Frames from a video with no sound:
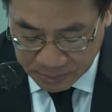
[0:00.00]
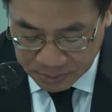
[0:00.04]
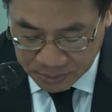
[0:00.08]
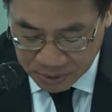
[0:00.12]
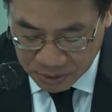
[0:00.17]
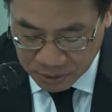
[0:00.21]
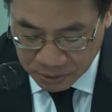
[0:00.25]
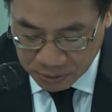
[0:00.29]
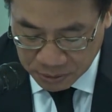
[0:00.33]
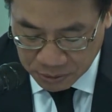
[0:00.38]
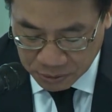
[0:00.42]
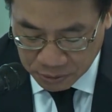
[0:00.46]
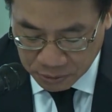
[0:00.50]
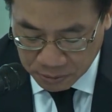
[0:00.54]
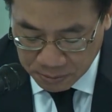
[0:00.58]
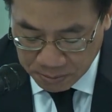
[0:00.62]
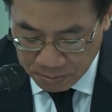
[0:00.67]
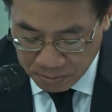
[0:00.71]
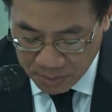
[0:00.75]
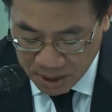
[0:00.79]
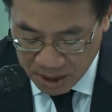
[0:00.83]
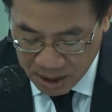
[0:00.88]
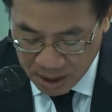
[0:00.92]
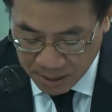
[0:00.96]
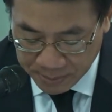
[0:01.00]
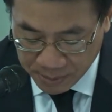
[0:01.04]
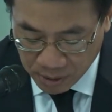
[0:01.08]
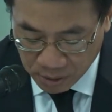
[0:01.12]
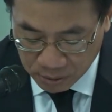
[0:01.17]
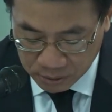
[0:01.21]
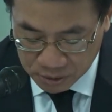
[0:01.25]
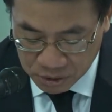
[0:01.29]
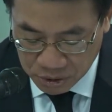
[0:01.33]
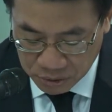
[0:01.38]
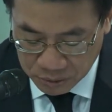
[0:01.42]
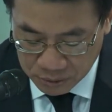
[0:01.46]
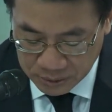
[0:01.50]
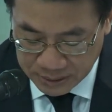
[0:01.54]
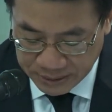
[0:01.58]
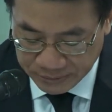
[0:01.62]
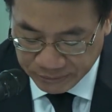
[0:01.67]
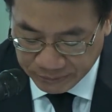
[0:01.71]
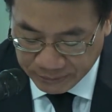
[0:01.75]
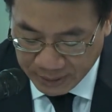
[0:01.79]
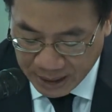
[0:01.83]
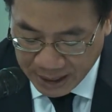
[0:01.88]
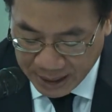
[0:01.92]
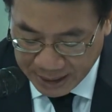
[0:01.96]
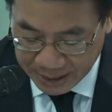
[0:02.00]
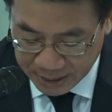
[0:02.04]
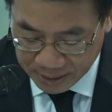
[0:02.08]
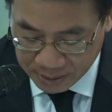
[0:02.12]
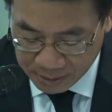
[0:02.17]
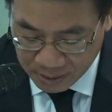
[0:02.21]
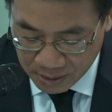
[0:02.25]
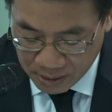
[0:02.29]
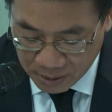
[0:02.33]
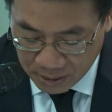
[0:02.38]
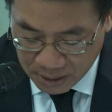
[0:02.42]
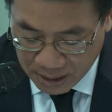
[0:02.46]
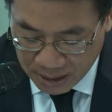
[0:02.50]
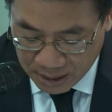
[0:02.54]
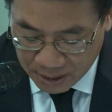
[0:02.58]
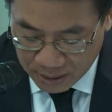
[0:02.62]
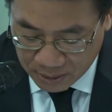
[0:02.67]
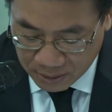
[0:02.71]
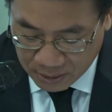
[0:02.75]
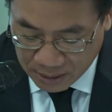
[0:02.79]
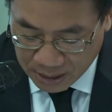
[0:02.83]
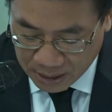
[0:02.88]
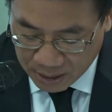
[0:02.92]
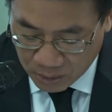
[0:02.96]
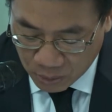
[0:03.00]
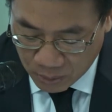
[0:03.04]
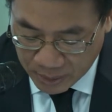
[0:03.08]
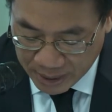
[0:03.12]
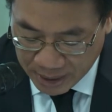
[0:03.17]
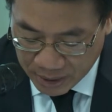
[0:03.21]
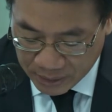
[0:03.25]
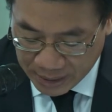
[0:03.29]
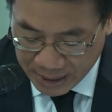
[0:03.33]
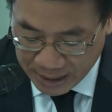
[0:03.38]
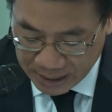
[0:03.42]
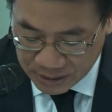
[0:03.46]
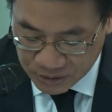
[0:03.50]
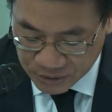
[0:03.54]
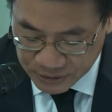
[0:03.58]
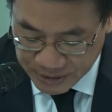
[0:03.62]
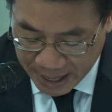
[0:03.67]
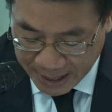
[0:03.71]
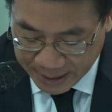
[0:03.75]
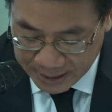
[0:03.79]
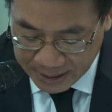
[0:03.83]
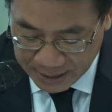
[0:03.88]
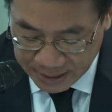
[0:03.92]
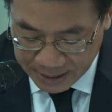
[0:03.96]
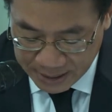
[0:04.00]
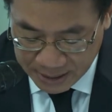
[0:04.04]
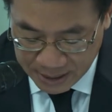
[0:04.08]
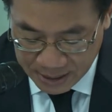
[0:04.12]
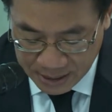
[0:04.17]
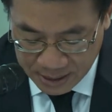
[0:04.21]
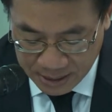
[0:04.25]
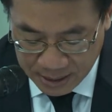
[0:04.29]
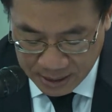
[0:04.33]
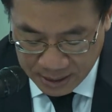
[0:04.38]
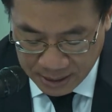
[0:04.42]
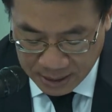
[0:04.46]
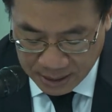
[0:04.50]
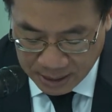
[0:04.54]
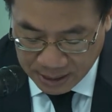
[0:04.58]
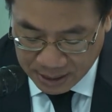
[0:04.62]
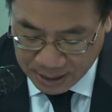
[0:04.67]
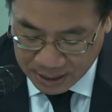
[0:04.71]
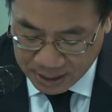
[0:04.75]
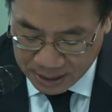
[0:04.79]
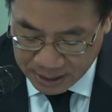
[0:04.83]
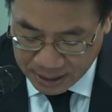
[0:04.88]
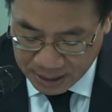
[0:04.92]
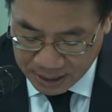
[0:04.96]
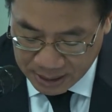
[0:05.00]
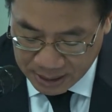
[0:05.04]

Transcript: to be able to define where exactly are